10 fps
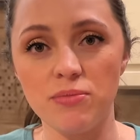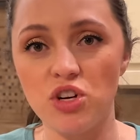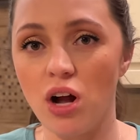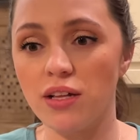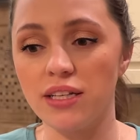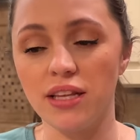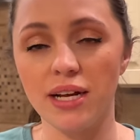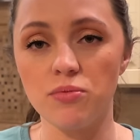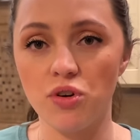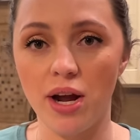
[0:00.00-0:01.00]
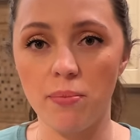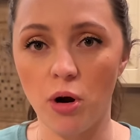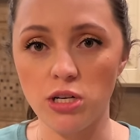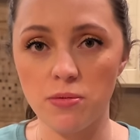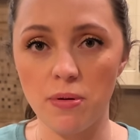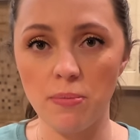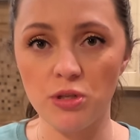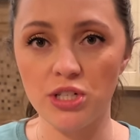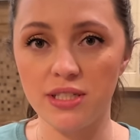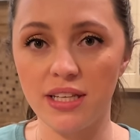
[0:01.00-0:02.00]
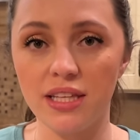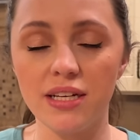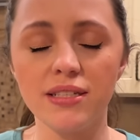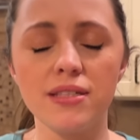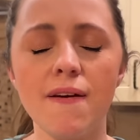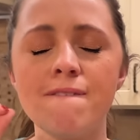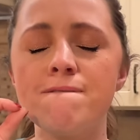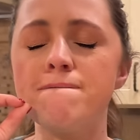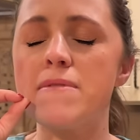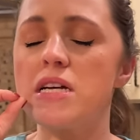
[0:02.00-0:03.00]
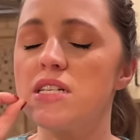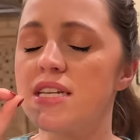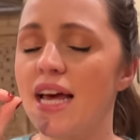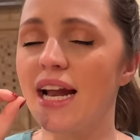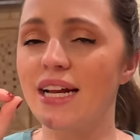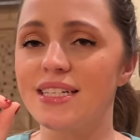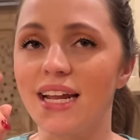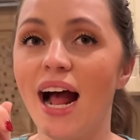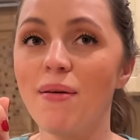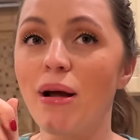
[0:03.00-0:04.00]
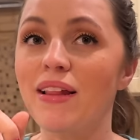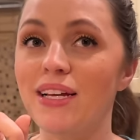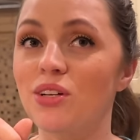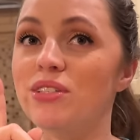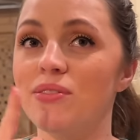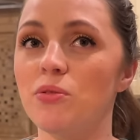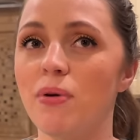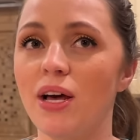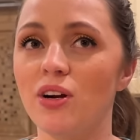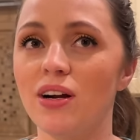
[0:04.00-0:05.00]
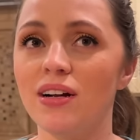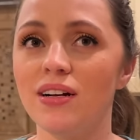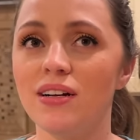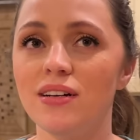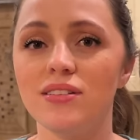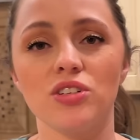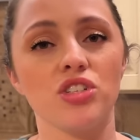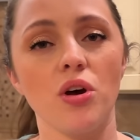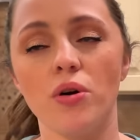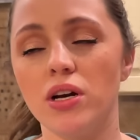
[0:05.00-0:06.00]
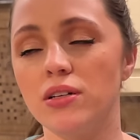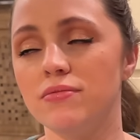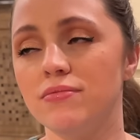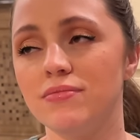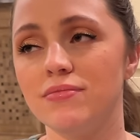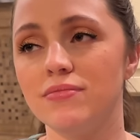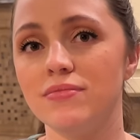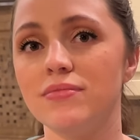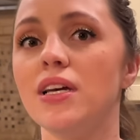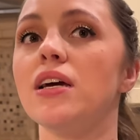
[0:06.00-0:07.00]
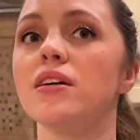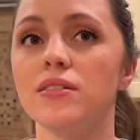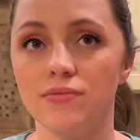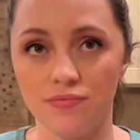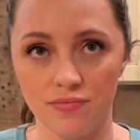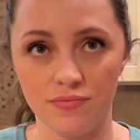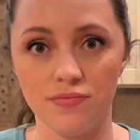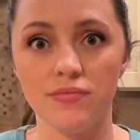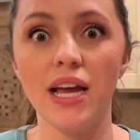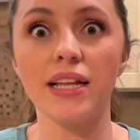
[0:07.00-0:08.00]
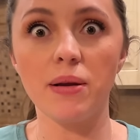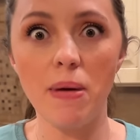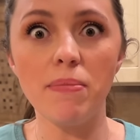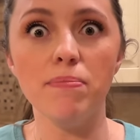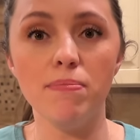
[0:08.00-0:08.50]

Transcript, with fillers: chocolate and let them dry on parchment paper just like yeah. this. You can 10 also out of 10. Dip, I might like those even better. You can also dip pretzels in it. And also, some people yeah, like said,